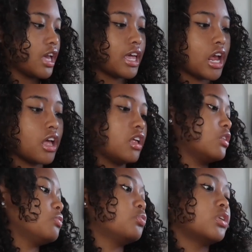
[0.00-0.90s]
And I
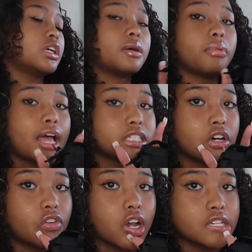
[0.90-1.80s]
wanted a black
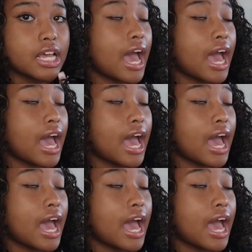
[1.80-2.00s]
Telfar because I